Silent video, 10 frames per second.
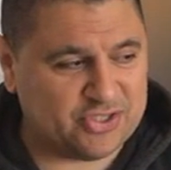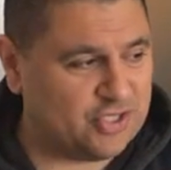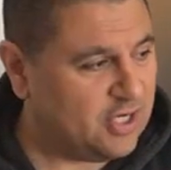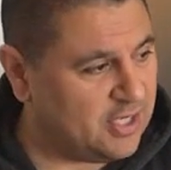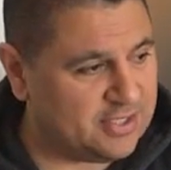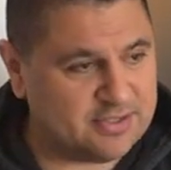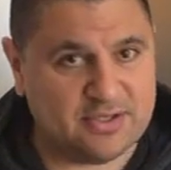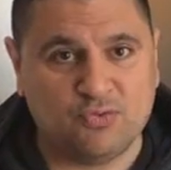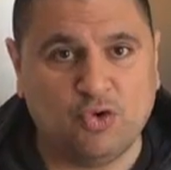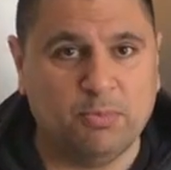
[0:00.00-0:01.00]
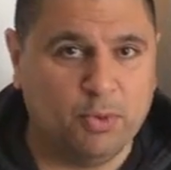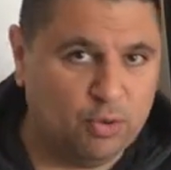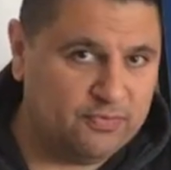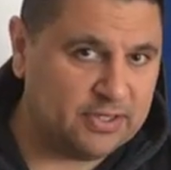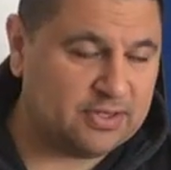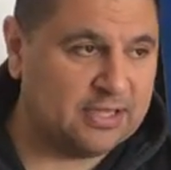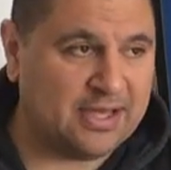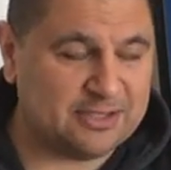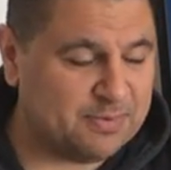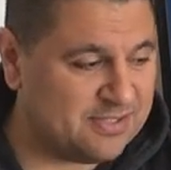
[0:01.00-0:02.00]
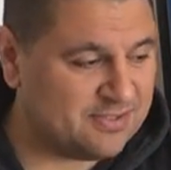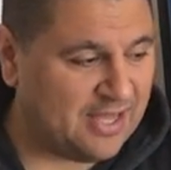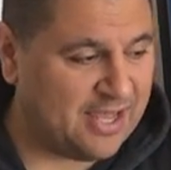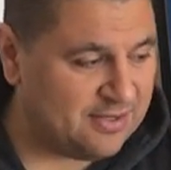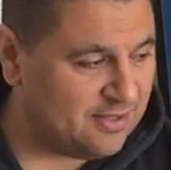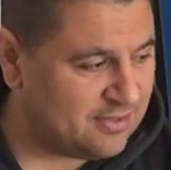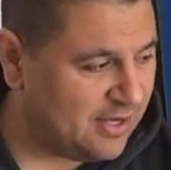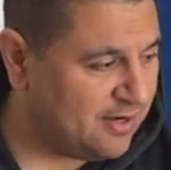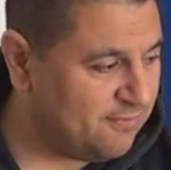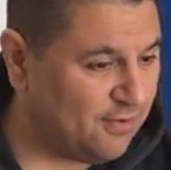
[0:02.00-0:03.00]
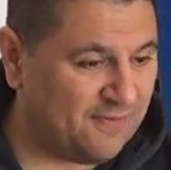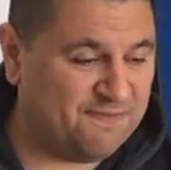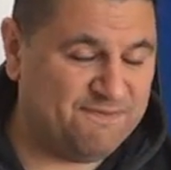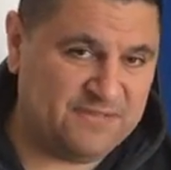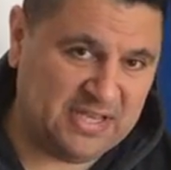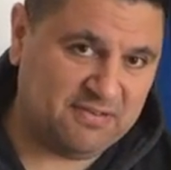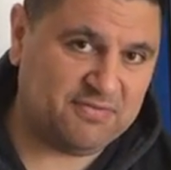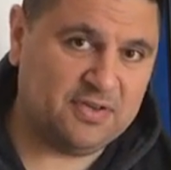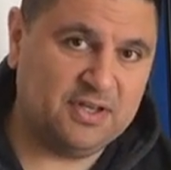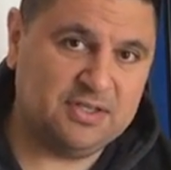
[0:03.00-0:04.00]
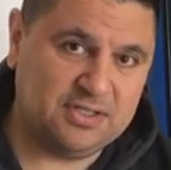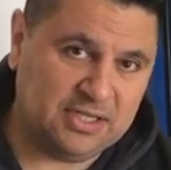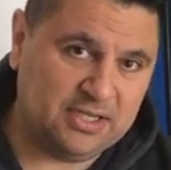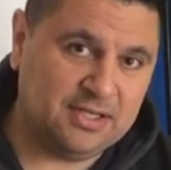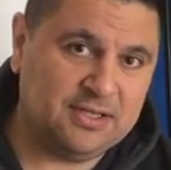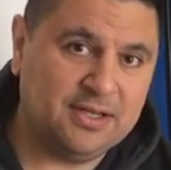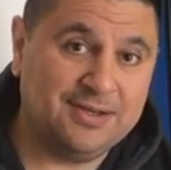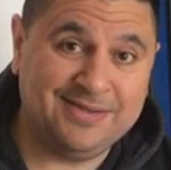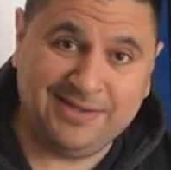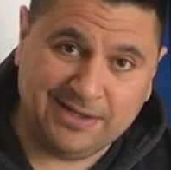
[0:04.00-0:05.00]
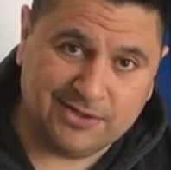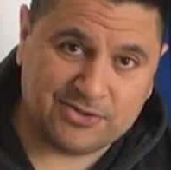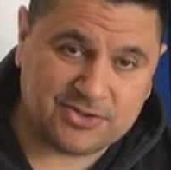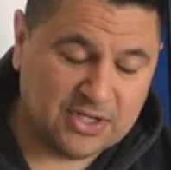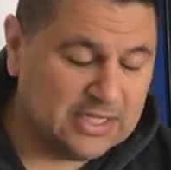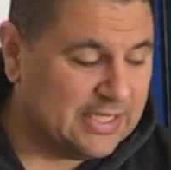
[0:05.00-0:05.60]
Just remove it. It has been standing there for 15 years.